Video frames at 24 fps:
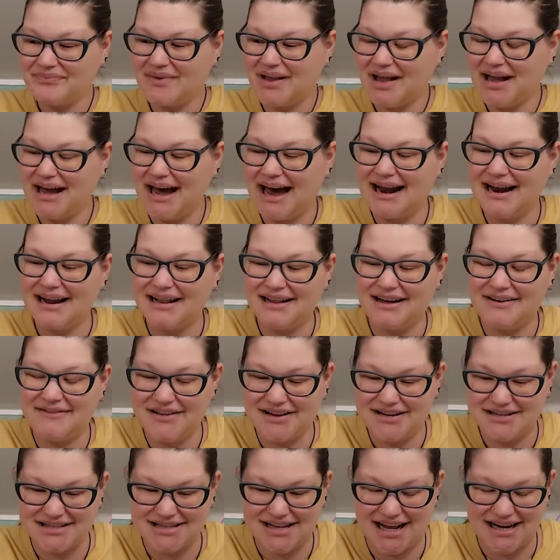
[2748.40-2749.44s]
Gotta love
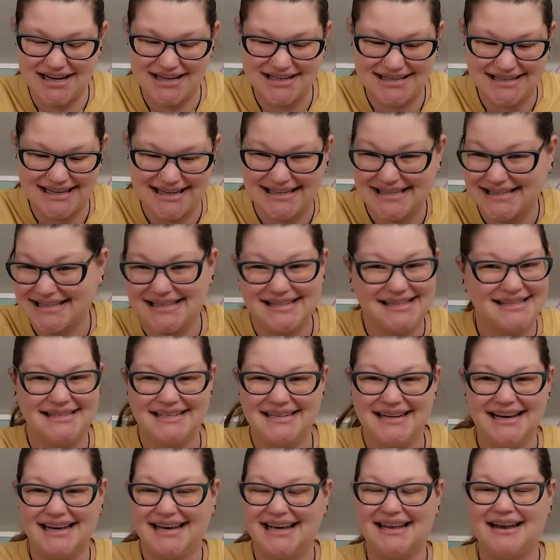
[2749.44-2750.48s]
those lung cysts.
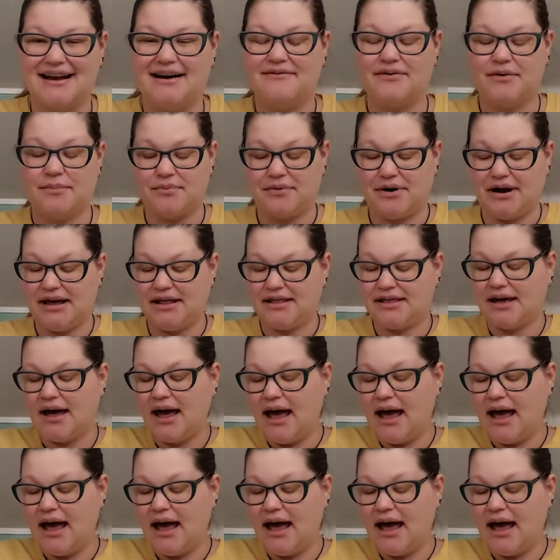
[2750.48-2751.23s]
Can never breathe.